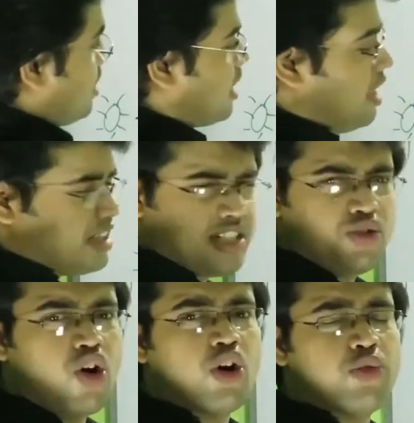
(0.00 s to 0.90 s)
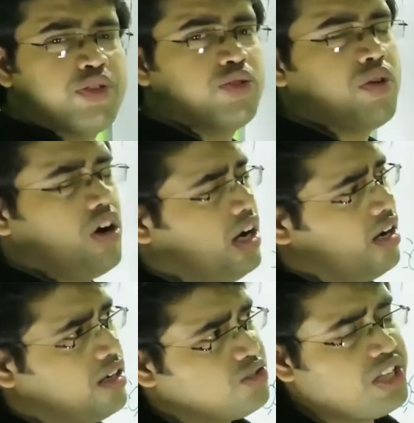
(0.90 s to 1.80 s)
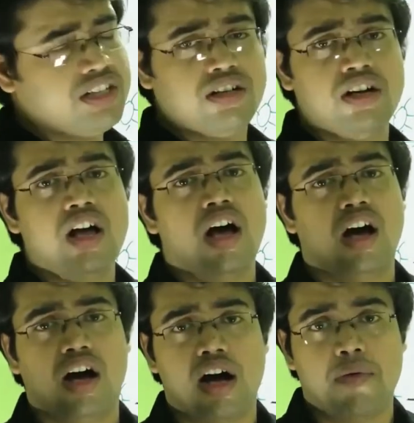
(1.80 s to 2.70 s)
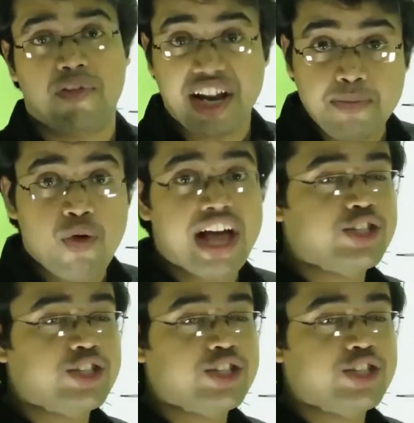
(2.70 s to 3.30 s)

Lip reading: of the colors. You know, all of you see the rainbow